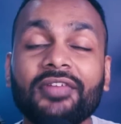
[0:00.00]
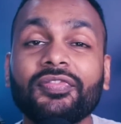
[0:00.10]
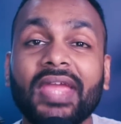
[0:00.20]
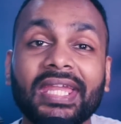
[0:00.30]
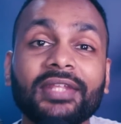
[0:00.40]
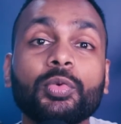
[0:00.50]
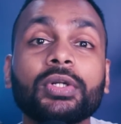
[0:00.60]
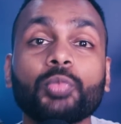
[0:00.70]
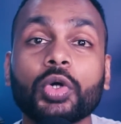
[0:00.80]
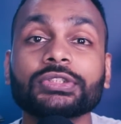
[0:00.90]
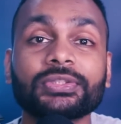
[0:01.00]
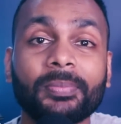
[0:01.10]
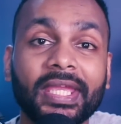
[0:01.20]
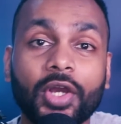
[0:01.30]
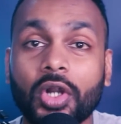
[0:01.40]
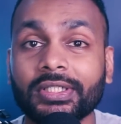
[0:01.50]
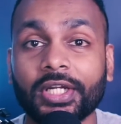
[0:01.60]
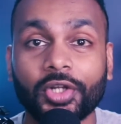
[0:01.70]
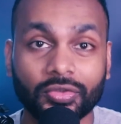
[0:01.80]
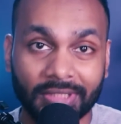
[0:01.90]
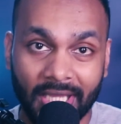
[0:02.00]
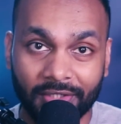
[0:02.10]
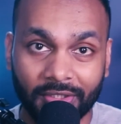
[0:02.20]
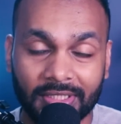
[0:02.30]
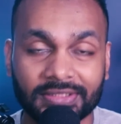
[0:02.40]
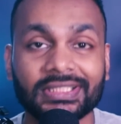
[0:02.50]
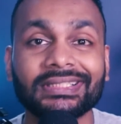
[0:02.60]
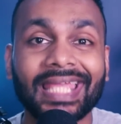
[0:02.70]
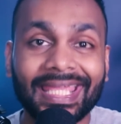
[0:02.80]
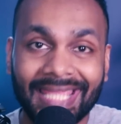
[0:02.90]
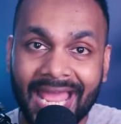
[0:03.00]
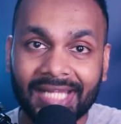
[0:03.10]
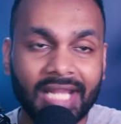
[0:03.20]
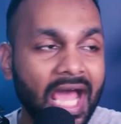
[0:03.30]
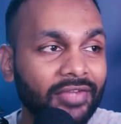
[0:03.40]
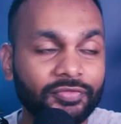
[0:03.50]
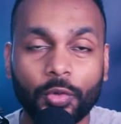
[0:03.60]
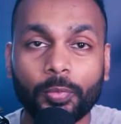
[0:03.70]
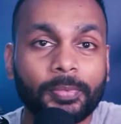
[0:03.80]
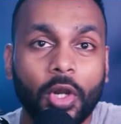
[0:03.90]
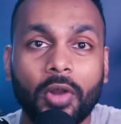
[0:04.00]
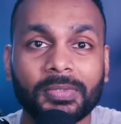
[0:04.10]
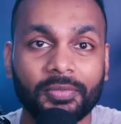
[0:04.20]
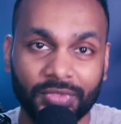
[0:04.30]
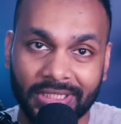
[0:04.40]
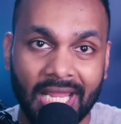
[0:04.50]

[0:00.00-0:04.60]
If anyone wants to make content on their religion, they can. I have no problem with